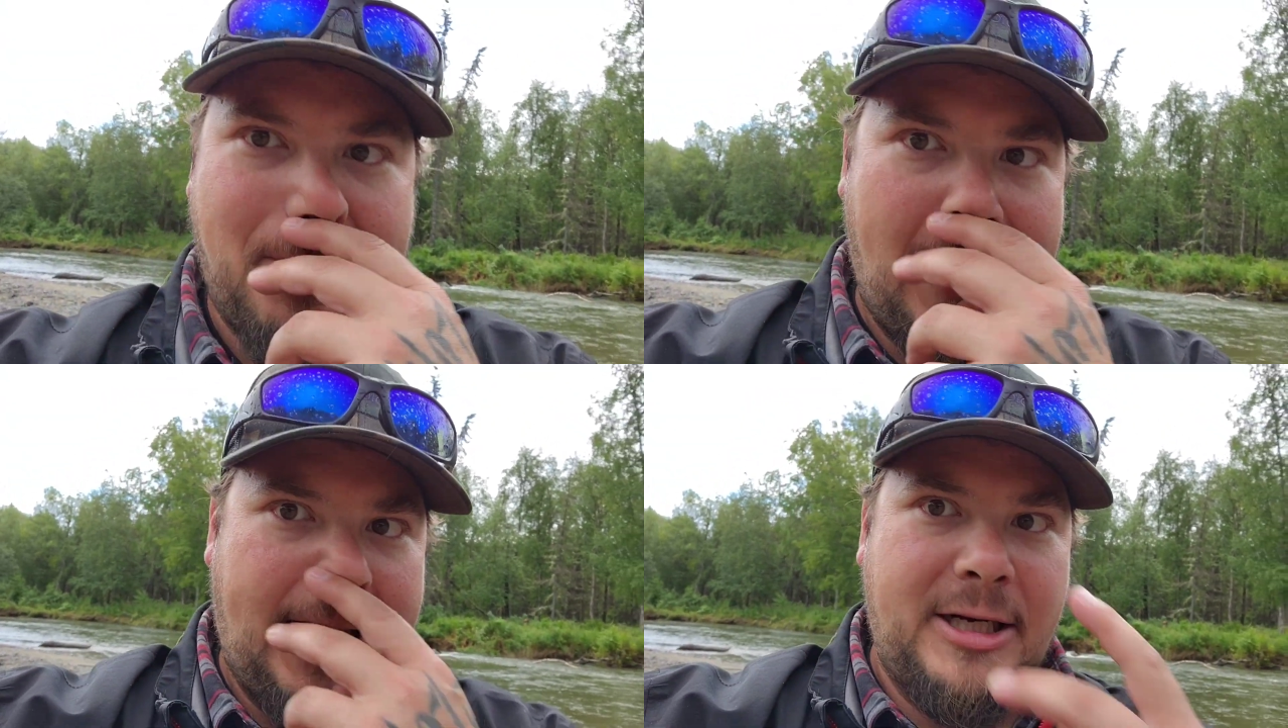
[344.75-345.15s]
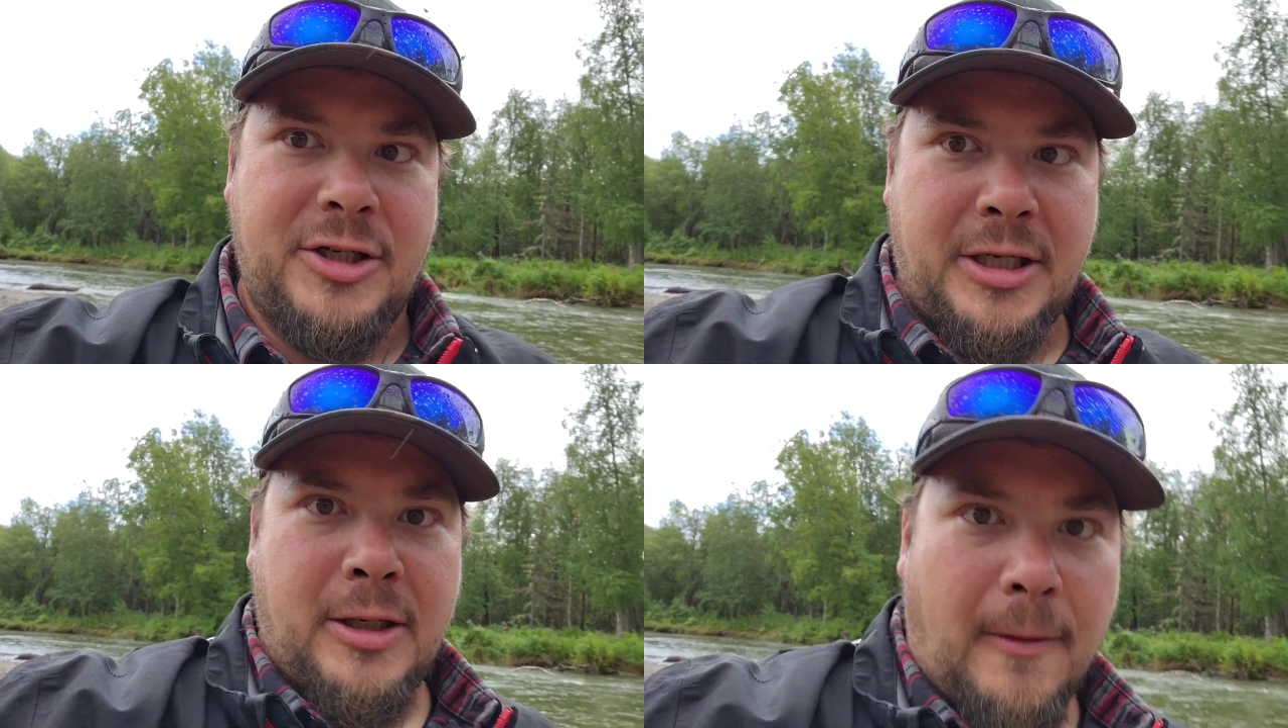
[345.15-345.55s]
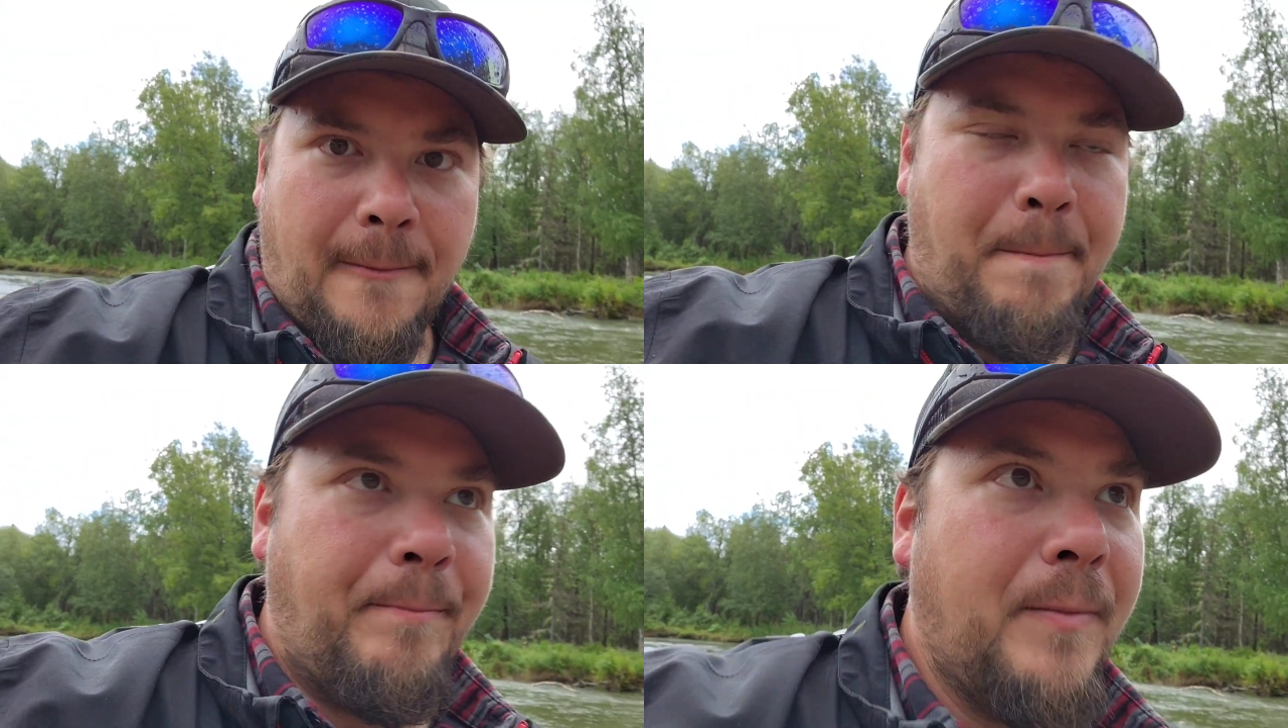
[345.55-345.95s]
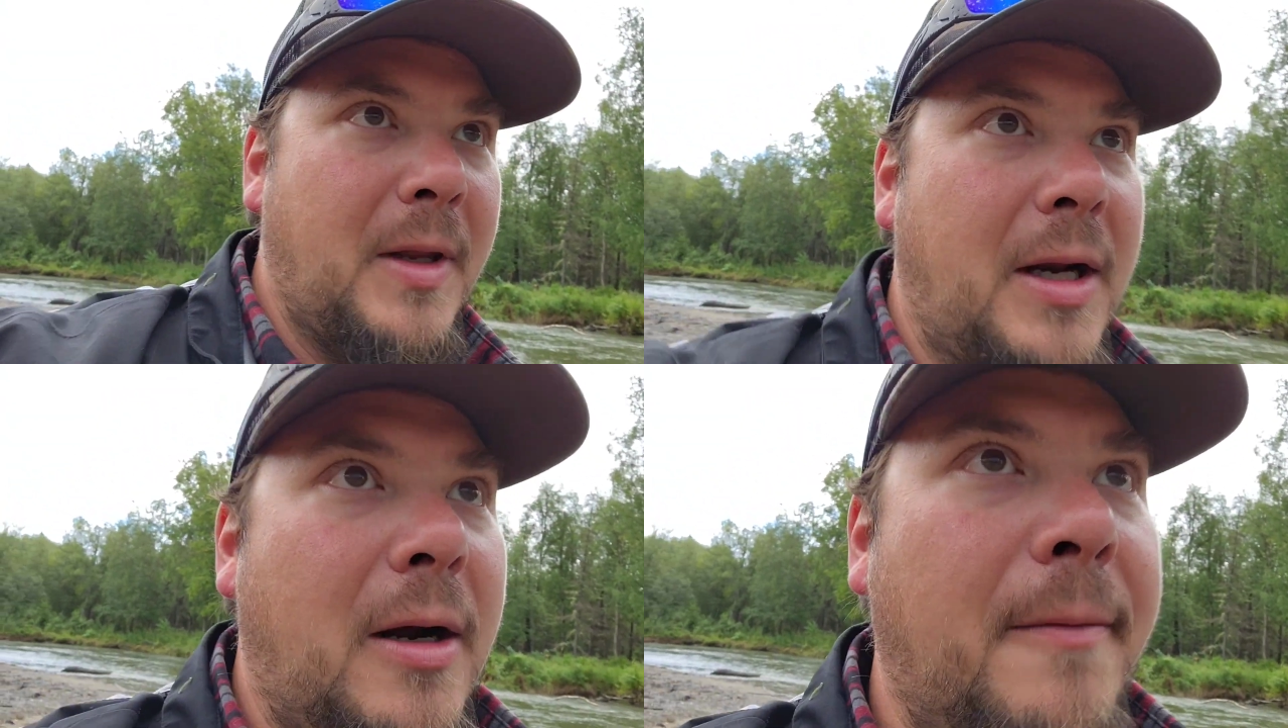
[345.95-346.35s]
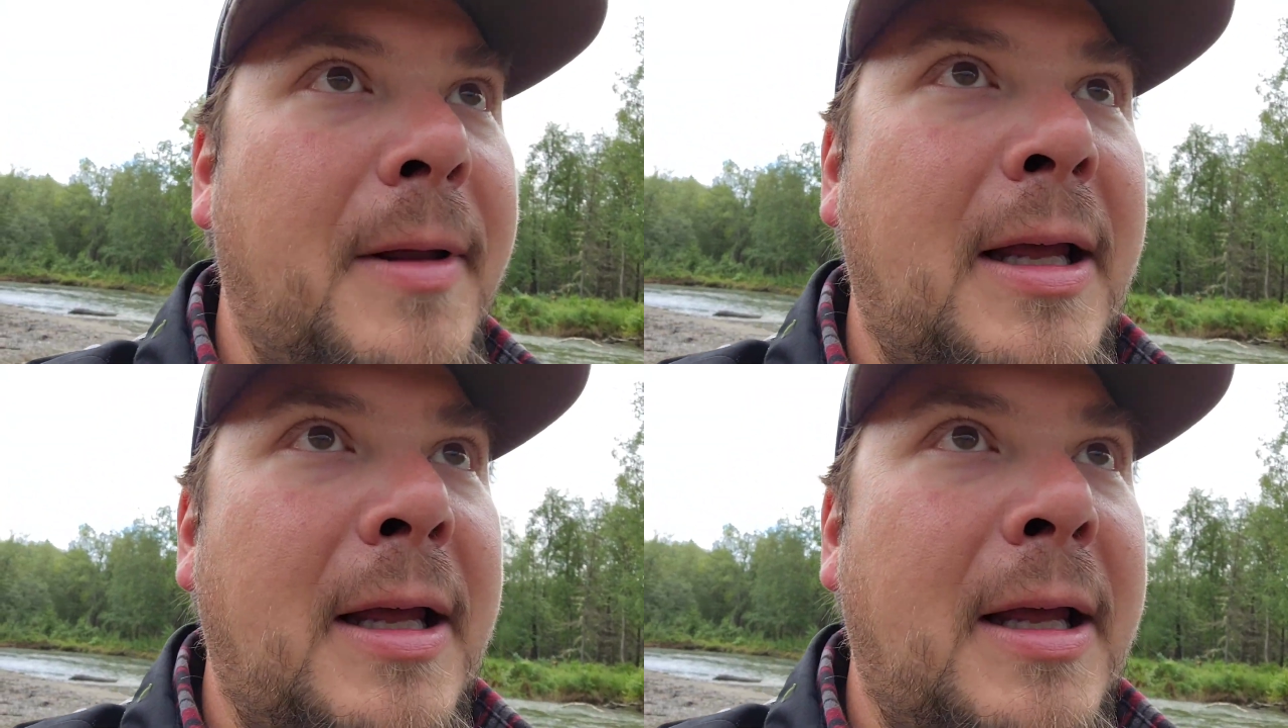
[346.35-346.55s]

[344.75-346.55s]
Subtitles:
aged eagle, you know.